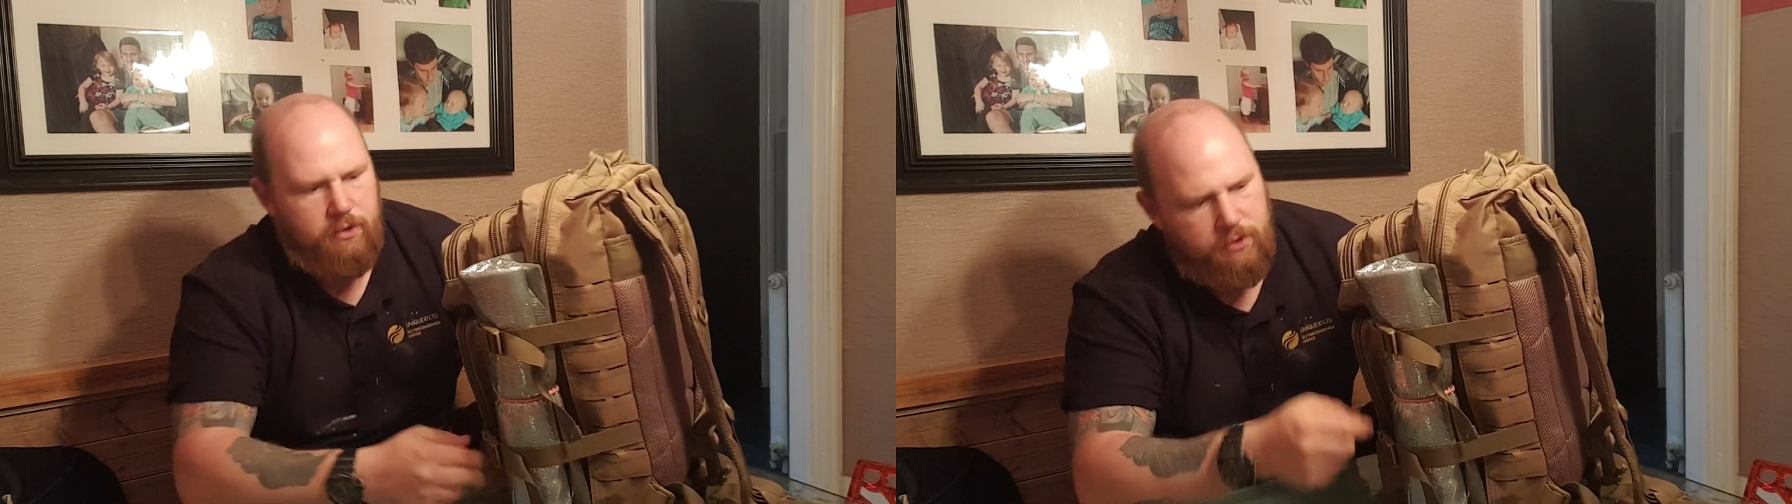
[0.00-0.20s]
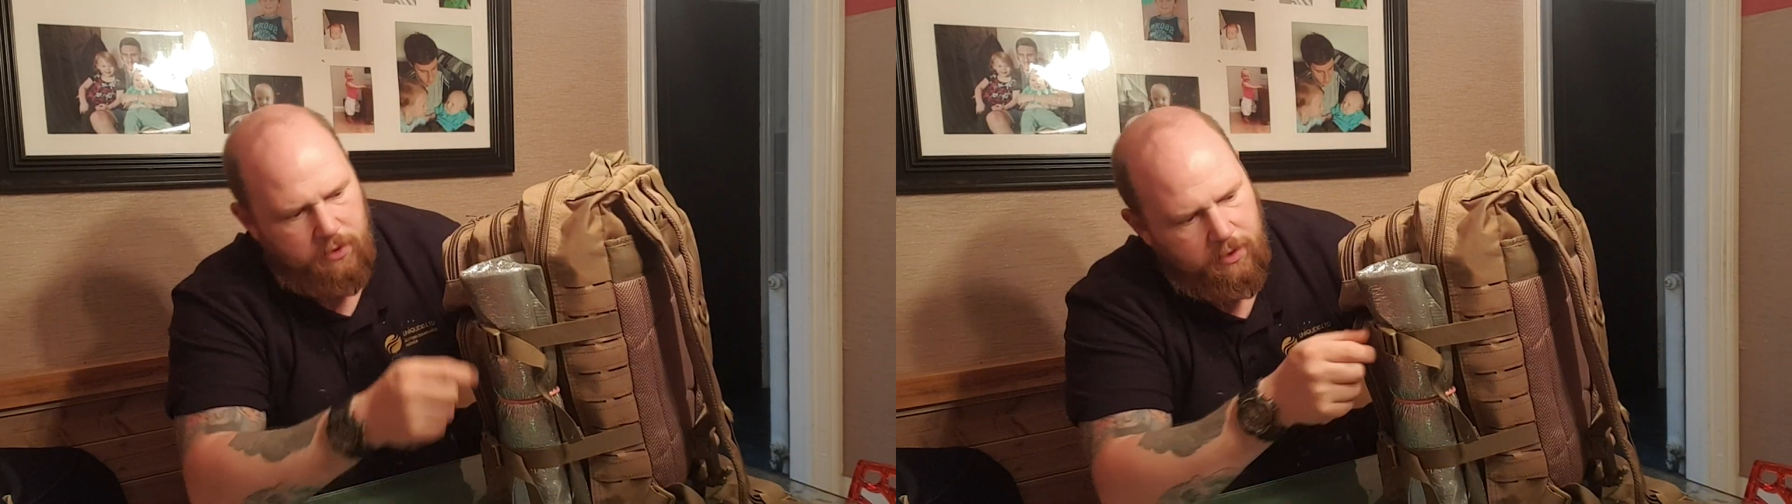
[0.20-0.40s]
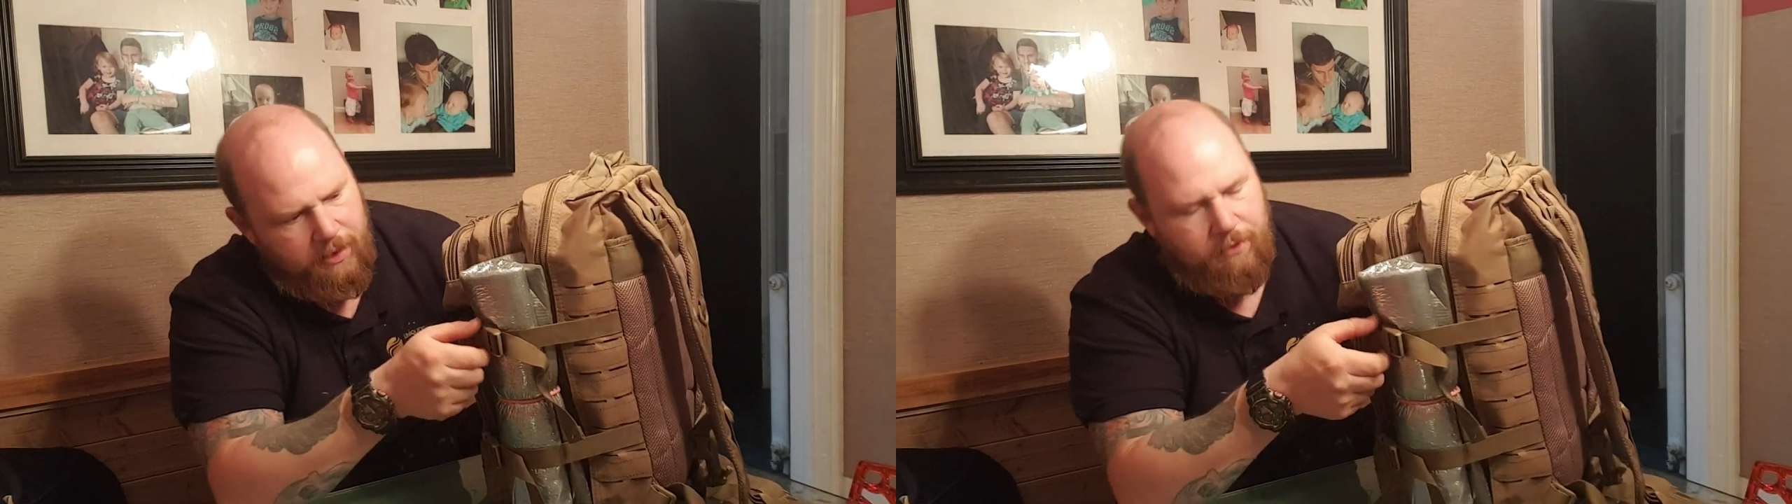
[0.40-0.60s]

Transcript: So on the